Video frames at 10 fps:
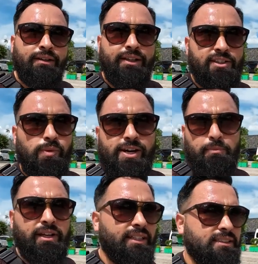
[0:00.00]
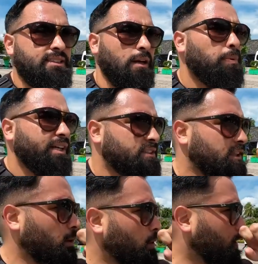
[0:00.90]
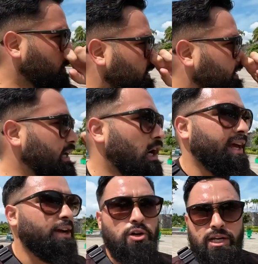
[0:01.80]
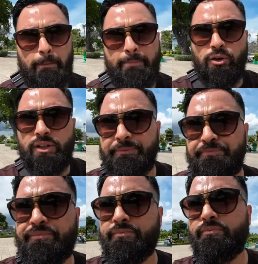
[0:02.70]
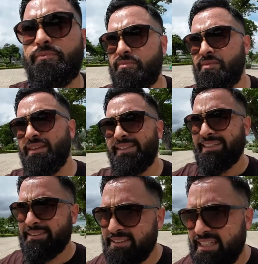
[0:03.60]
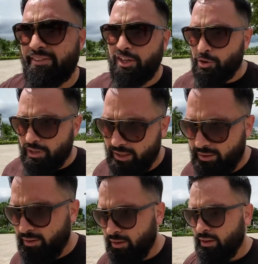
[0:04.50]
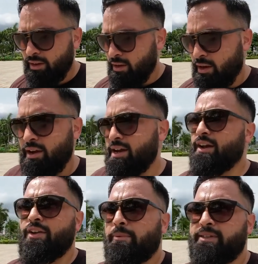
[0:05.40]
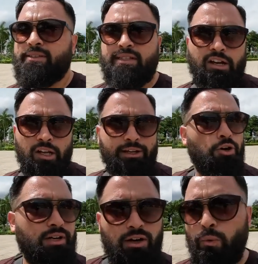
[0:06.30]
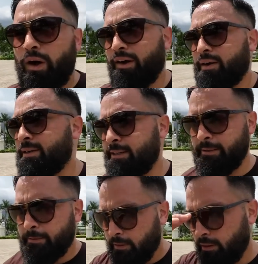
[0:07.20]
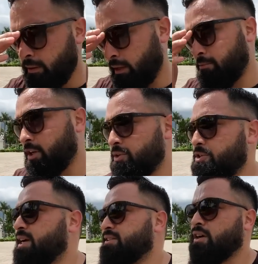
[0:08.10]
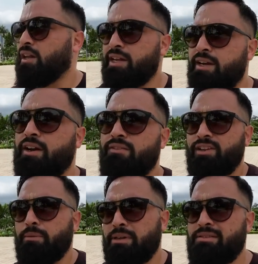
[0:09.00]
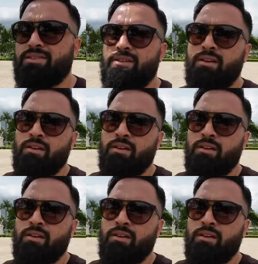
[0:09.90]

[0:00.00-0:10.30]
It's weird because in some places of the world, they call it coconut milk that's inside the coconut. In other places, they call it coconut water. Let me know what you guys call it here in the Philippines.